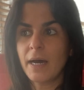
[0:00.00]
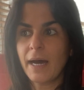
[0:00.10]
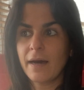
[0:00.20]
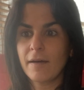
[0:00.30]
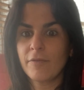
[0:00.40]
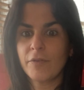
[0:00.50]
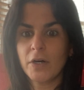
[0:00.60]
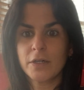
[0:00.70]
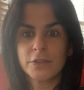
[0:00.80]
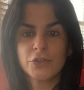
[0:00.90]
have
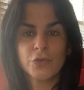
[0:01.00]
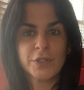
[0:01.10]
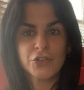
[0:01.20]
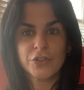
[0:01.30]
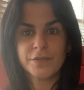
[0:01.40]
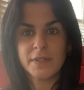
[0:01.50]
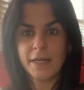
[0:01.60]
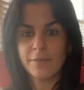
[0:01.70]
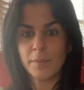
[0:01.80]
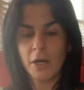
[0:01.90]
a duration of
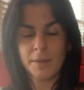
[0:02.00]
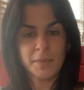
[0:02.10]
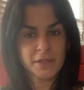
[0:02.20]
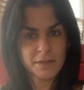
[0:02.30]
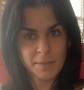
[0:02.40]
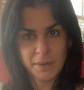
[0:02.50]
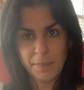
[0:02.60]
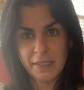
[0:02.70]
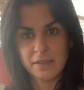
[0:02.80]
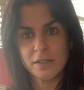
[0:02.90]
time on a month-to-month
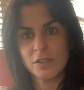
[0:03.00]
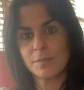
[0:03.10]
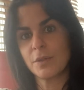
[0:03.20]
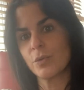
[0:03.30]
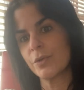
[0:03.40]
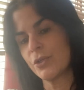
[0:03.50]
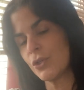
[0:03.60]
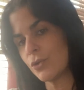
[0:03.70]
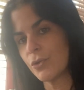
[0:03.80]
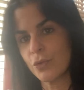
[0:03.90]
basis to be
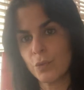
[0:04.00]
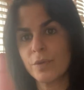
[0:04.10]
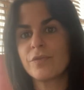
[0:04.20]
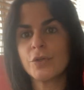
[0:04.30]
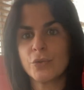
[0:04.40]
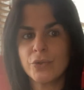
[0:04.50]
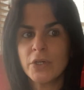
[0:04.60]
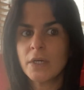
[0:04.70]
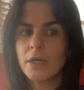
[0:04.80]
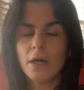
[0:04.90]
renewed or reviewed
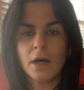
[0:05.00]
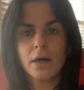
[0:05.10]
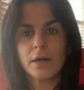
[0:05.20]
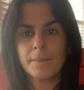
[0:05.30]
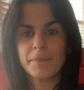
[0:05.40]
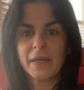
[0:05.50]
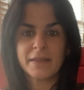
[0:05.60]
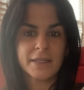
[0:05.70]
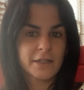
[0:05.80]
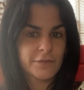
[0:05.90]
at
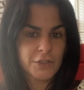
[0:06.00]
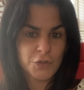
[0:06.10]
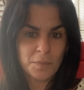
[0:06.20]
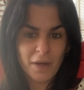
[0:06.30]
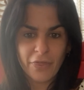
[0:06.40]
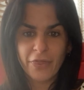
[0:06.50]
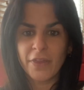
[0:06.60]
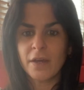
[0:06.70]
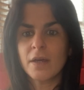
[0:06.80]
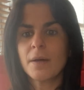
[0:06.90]
the end of each month.
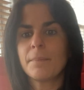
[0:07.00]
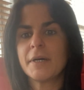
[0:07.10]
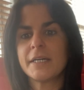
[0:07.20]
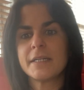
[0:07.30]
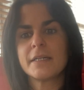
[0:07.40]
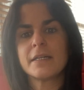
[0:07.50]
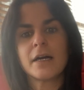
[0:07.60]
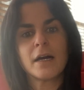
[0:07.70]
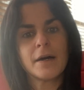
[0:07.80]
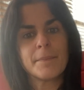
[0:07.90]
But
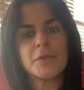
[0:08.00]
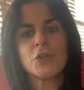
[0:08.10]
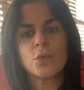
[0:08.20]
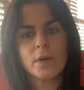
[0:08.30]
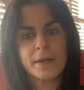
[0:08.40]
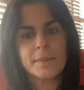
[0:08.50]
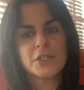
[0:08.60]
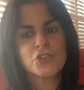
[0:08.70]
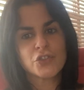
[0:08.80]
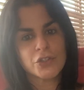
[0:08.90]
you want to
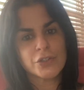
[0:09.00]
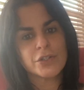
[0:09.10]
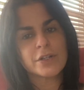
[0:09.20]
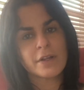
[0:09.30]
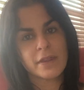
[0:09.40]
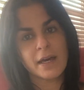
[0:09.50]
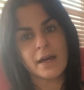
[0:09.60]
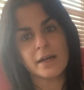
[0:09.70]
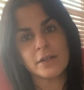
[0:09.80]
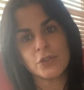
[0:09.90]
make sure
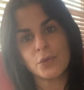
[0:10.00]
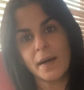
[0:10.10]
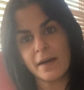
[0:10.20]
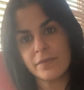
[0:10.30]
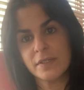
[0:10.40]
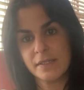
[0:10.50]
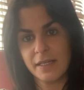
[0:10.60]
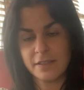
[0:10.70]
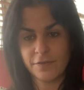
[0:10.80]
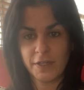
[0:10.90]
that you have this
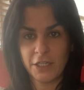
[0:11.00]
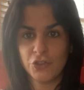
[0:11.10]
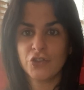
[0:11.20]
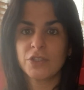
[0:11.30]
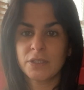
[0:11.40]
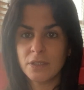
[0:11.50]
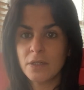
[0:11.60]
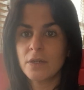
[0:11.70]
classification